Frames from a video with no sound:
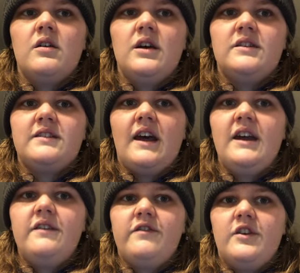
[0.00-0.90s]

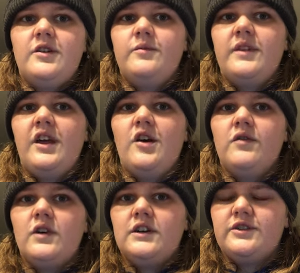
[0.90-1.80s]
Aside from the
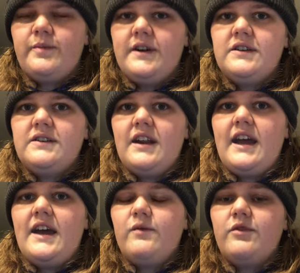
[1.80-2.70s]
overall experience that I
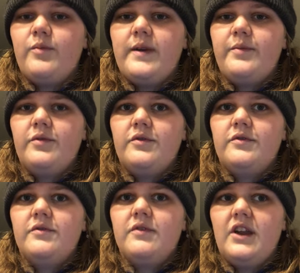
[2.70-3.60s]
had with
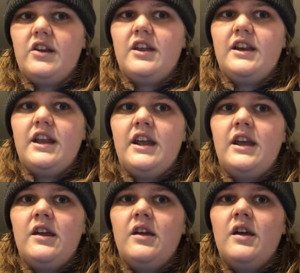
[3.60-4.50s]
people there that
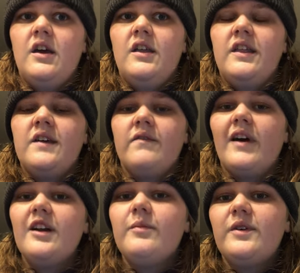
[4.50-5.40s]
day, the
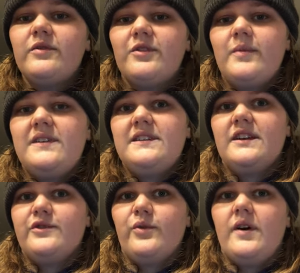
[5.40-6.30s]
environment was amazing
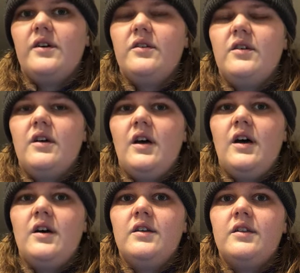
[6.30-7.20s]
as well.
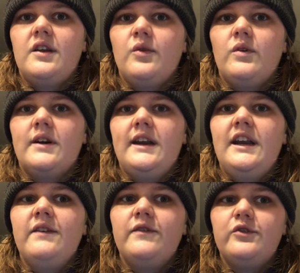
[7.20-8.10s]
Uh, there weren't
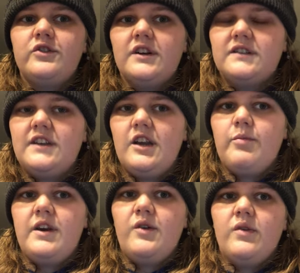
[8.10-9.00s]
any food trucks set up
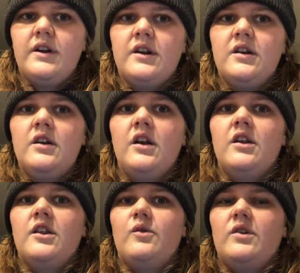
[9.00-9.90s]
anywhere,
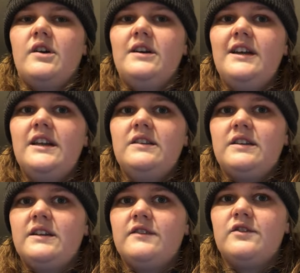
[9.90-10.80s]
there weren't any
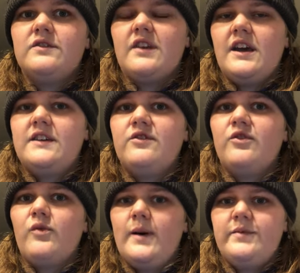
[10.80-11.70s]
tents or signs
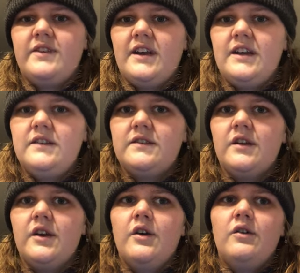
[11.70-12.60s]
with websites
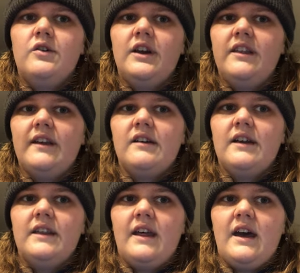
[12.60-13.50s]
or anything
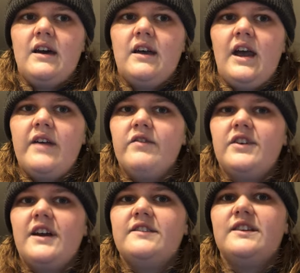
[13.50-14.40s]
like that
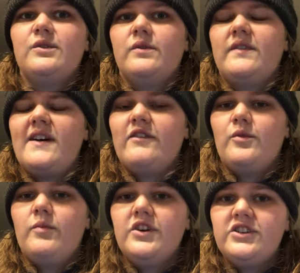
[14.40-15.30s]
advertising revival
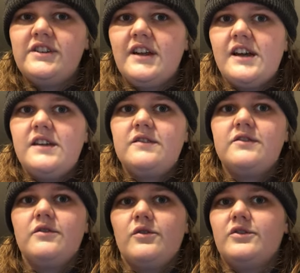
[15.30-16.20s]
merchandise
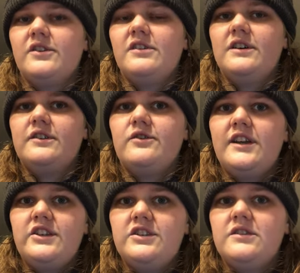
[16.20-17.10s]
or to collect
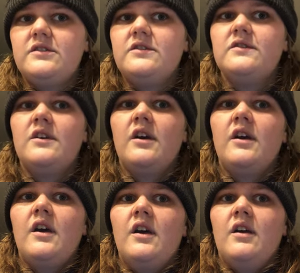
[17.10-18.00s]
donations
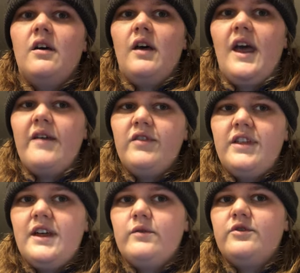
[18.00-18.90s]

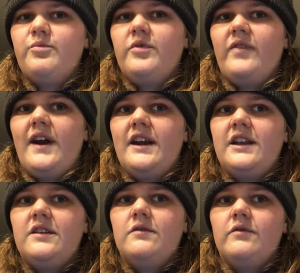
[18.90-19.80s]
everything was
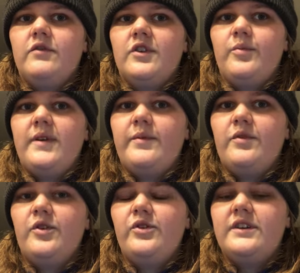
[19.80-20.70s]
provided for the people
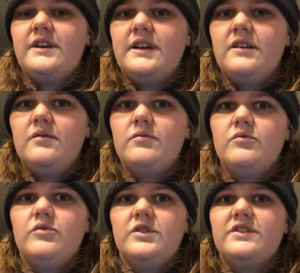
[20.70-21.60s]
who attended
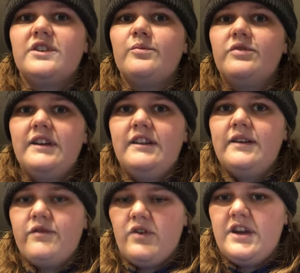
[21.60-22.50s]
was completely
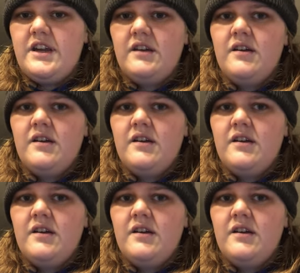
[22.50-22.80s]
free.